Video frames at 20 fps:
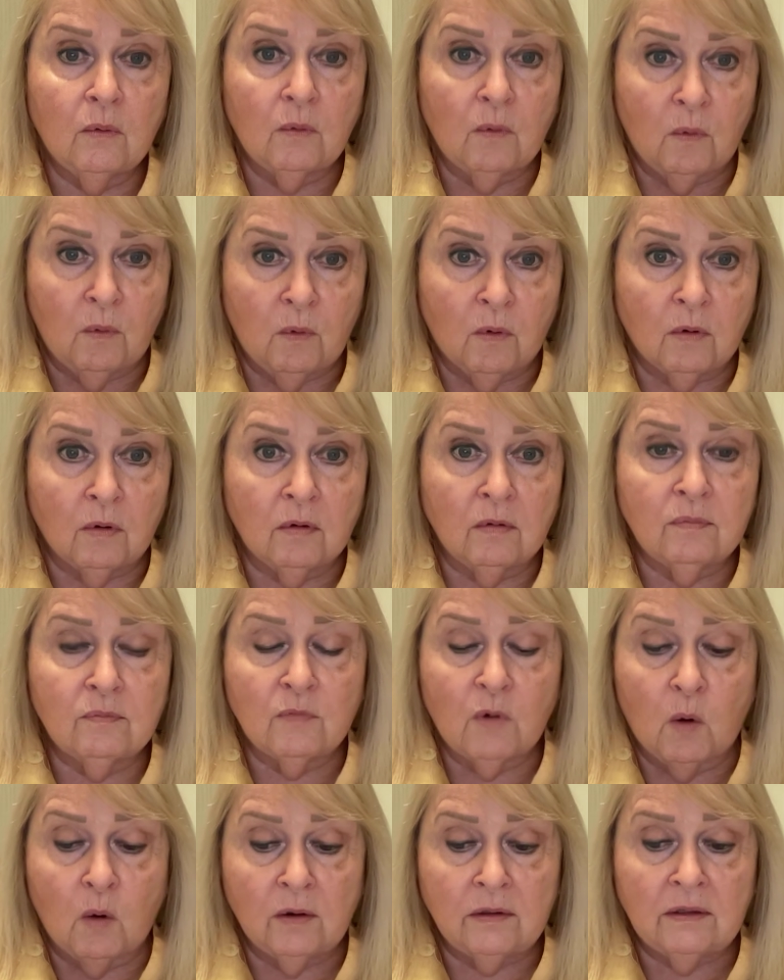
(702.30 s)
or
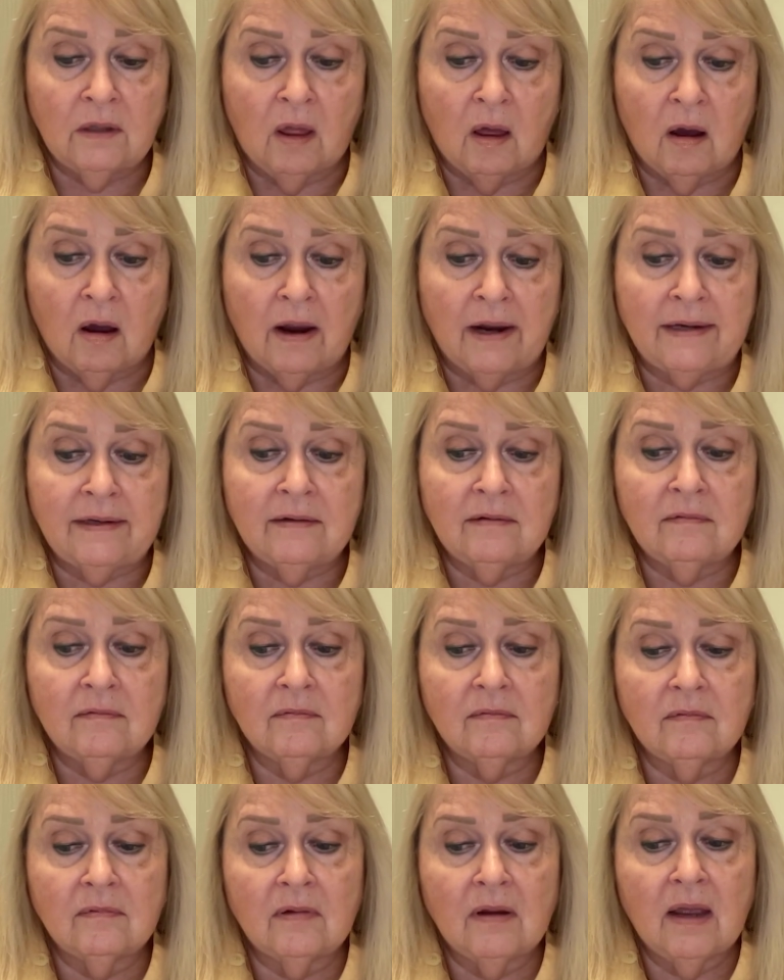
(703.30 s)
online,
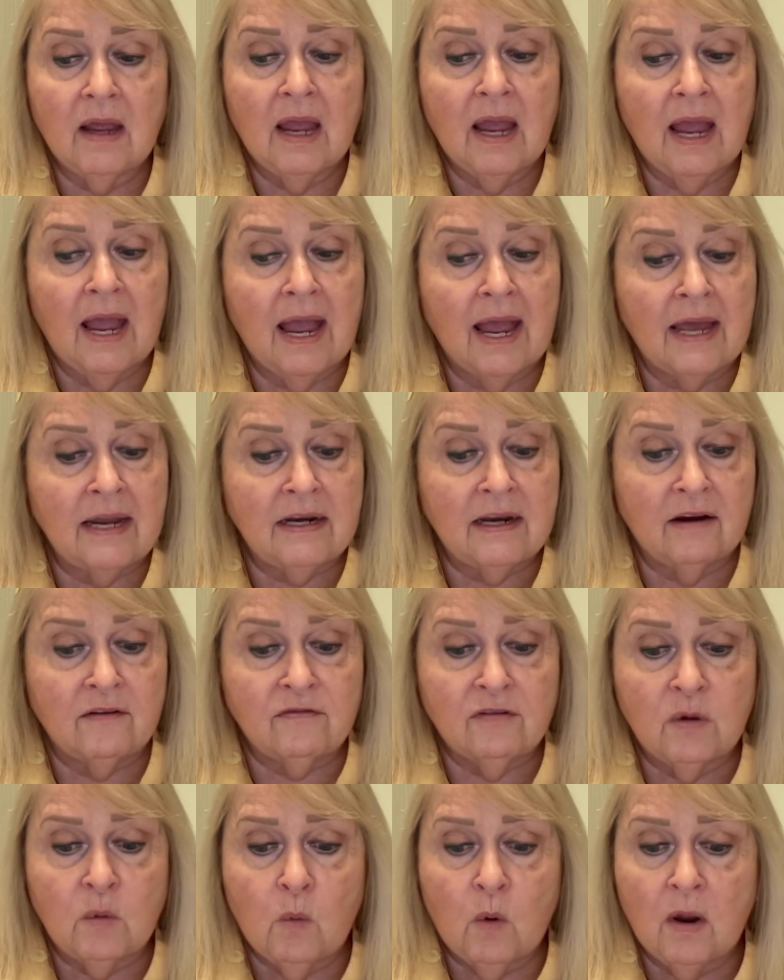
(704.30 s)
and
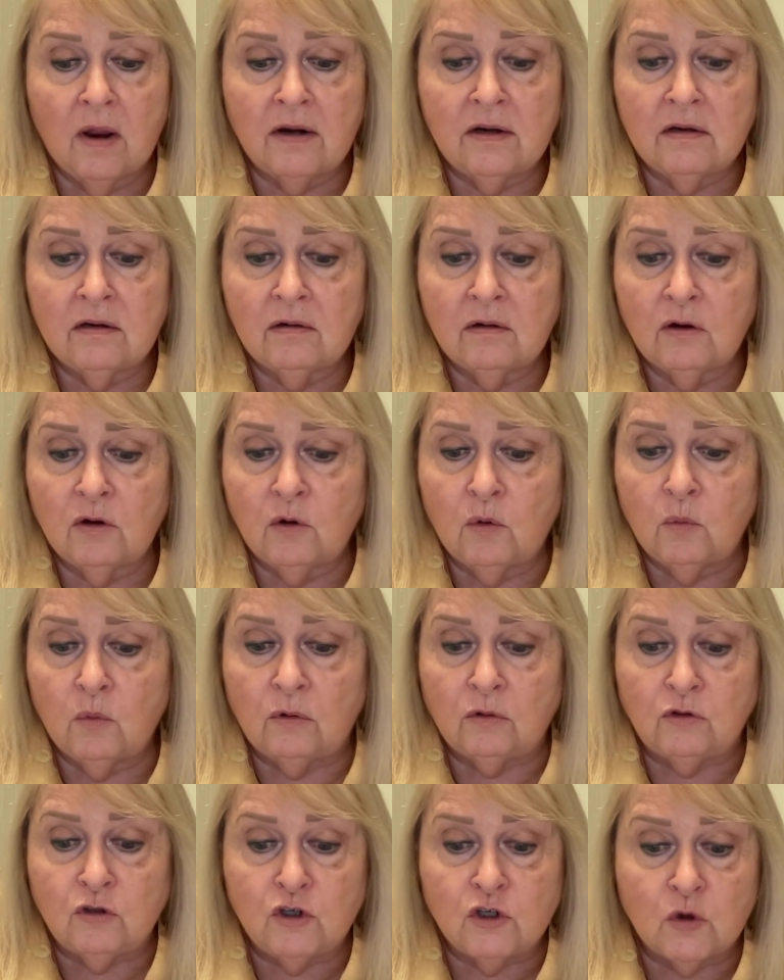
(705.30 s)
everyone who
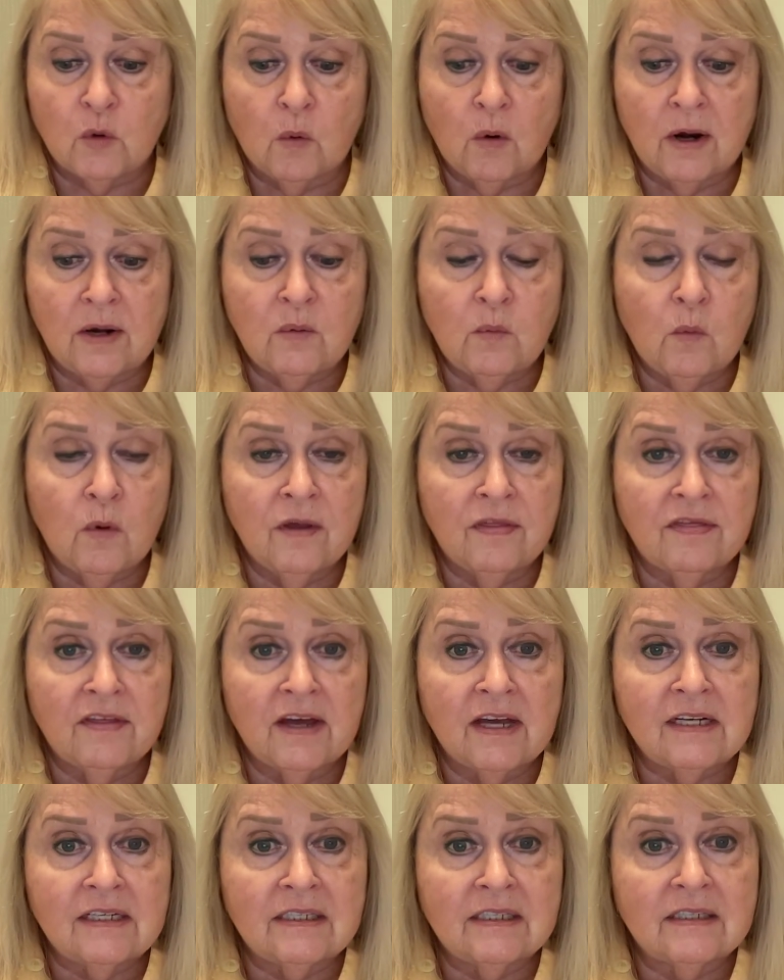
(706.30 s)
will join with
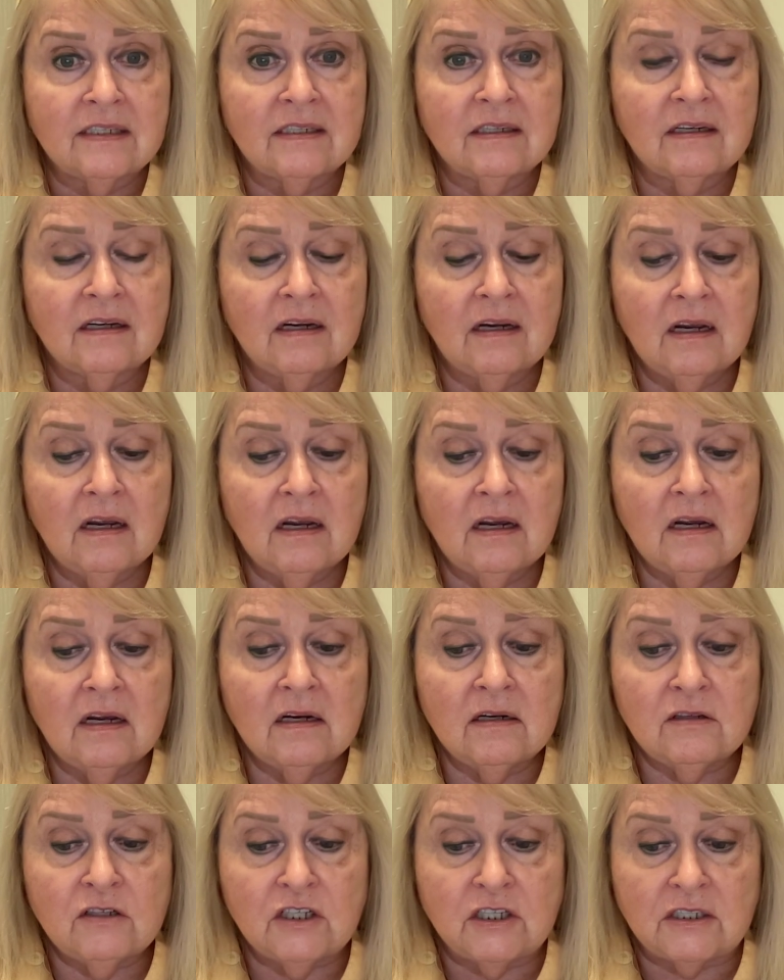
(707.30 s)
us
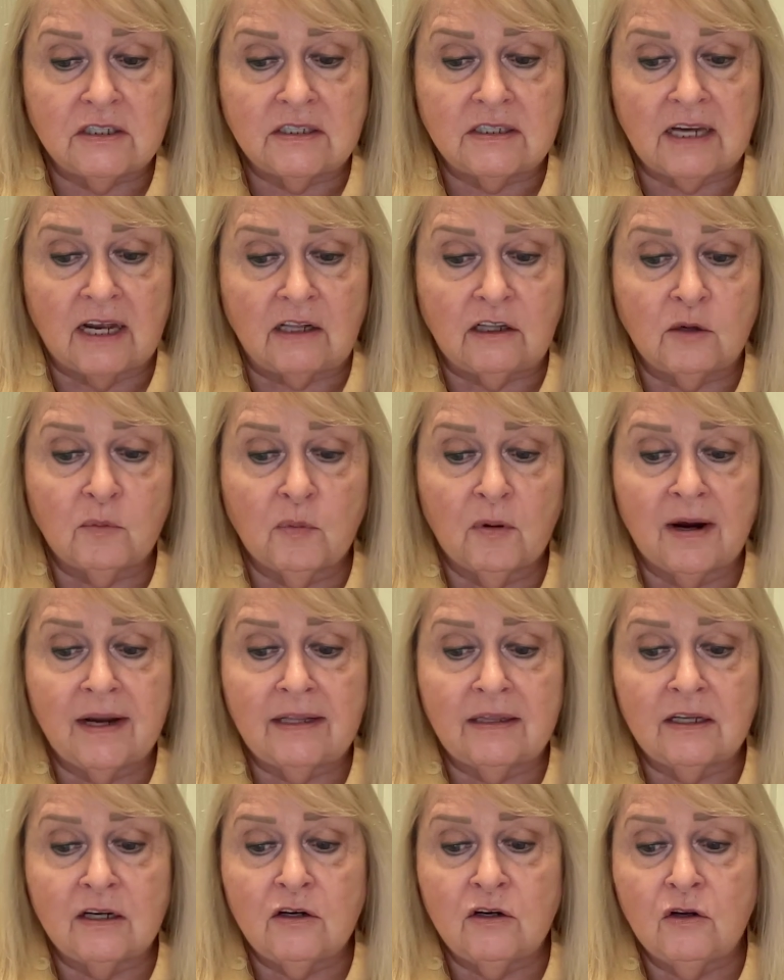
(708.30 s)
to
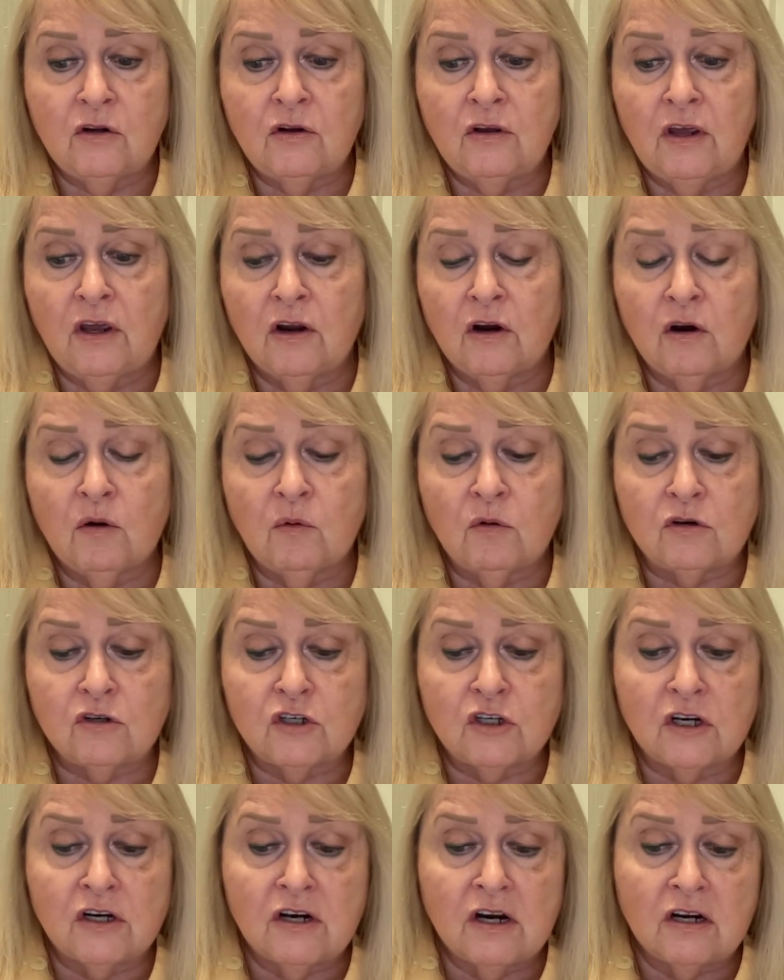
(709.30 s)
celebrate the new year,
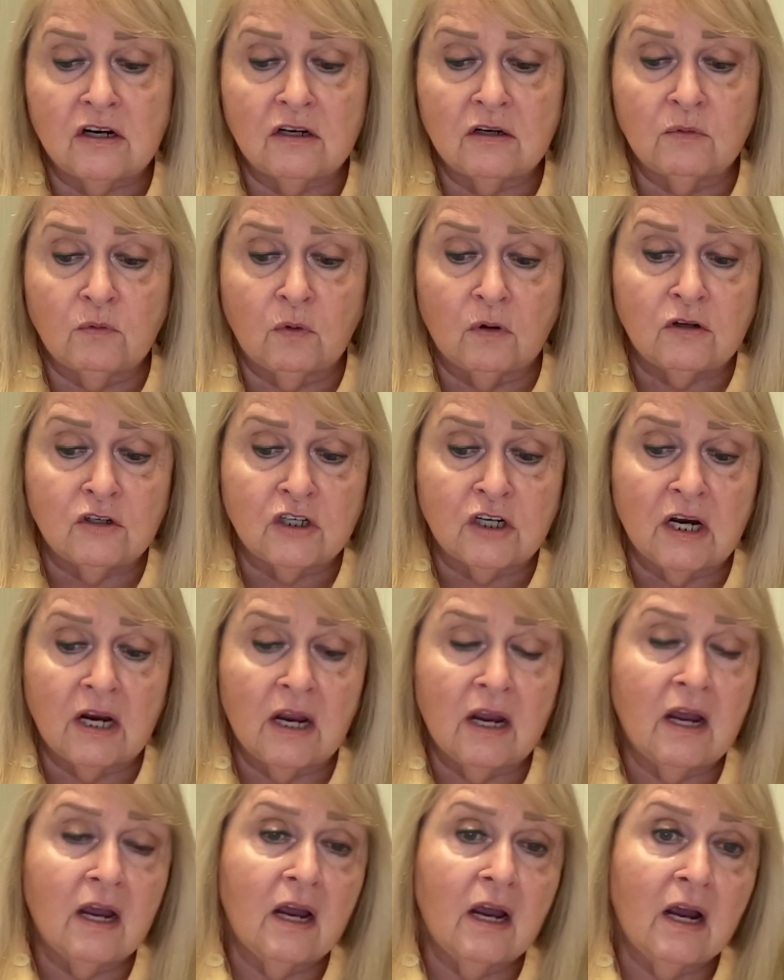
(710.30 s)
Rosh
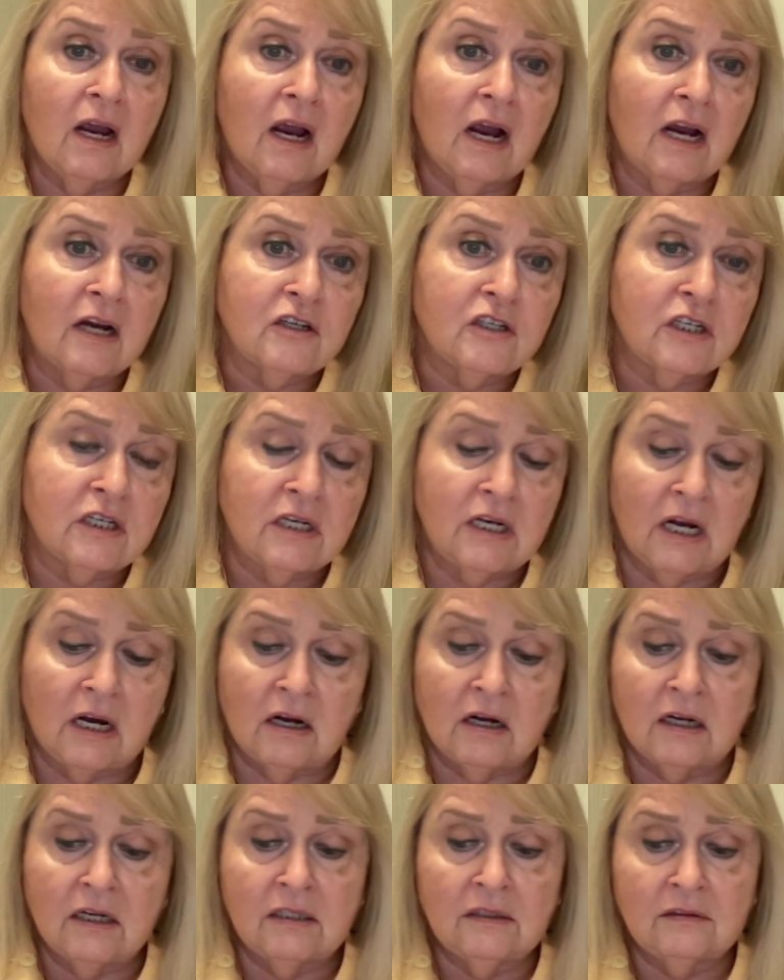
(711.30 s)

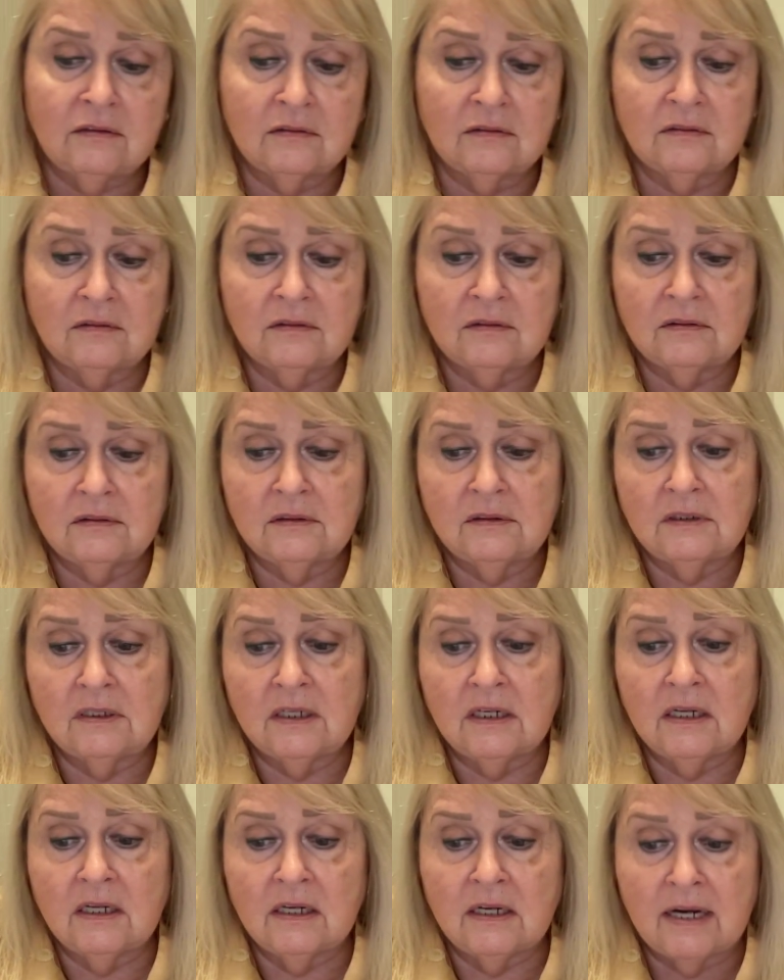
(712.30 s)
Hashanah,
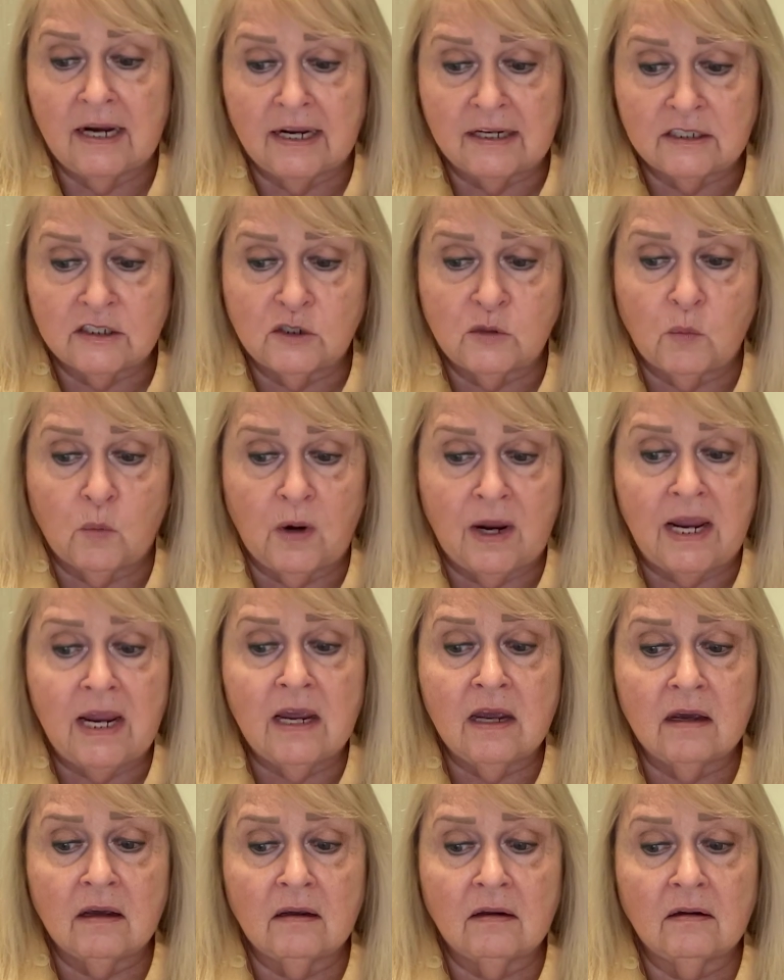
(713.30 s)
next
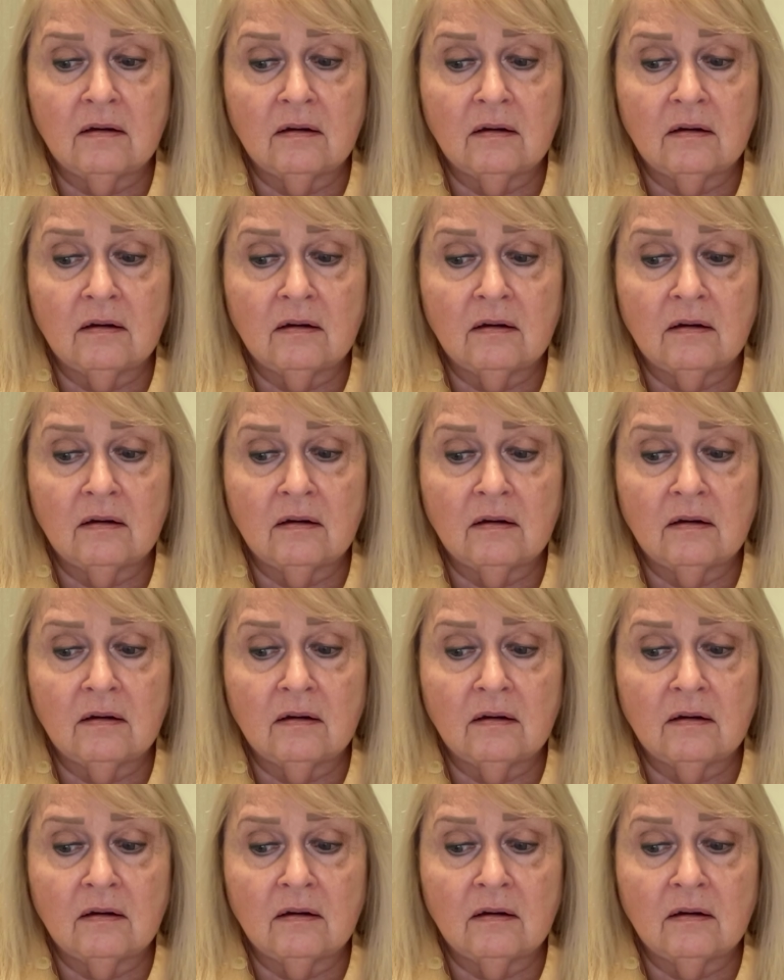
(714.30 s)
week,